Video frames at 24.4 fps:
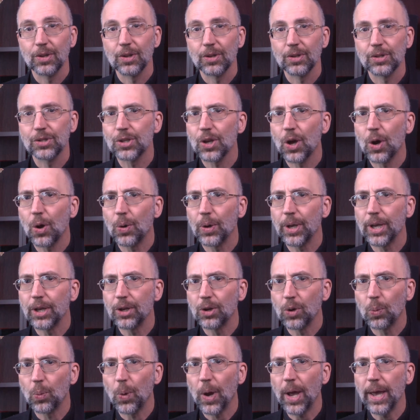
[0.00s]
So, in
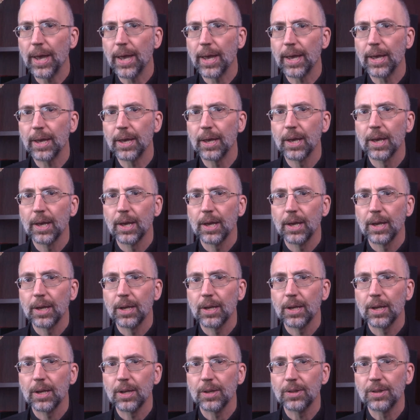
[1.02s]
a way,
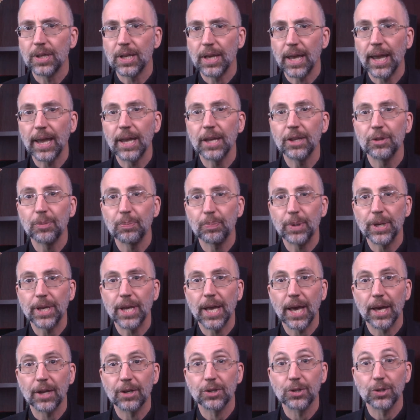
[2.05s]
the eighth
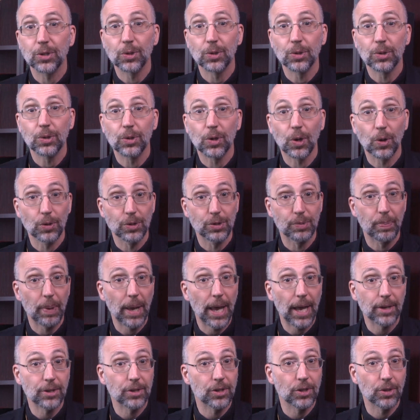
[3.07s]
Beatitude goes
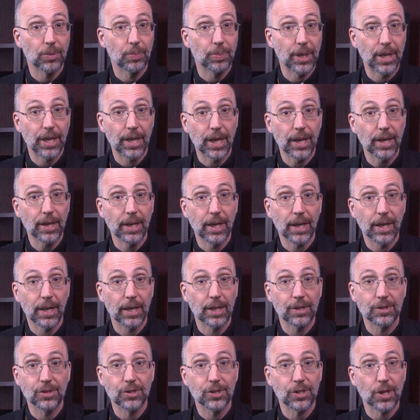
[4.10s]
back to the beginning
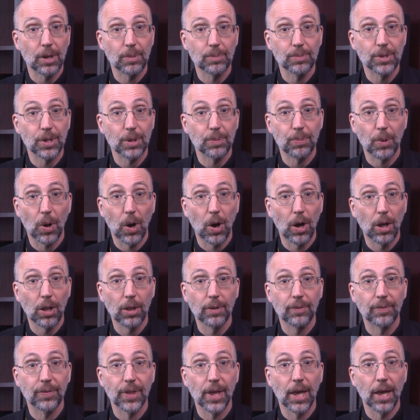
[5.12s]
and sums up all
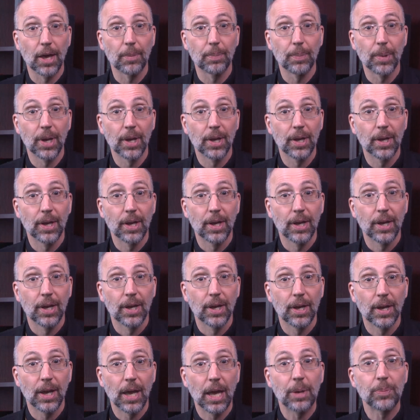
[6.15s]
of them
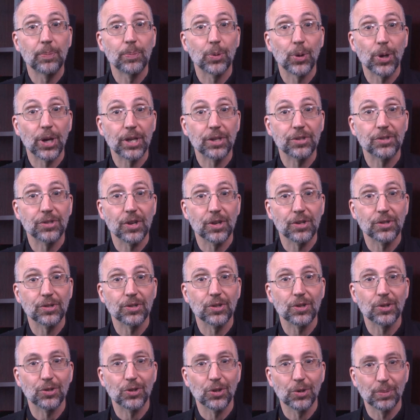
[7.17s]
and brings
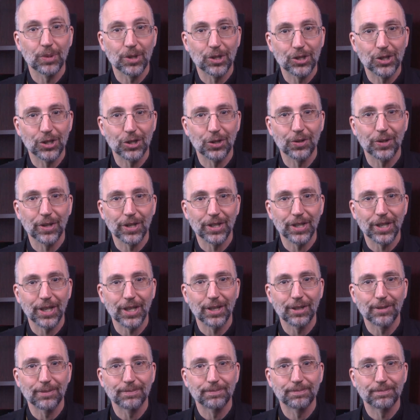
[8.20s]
us to maturity.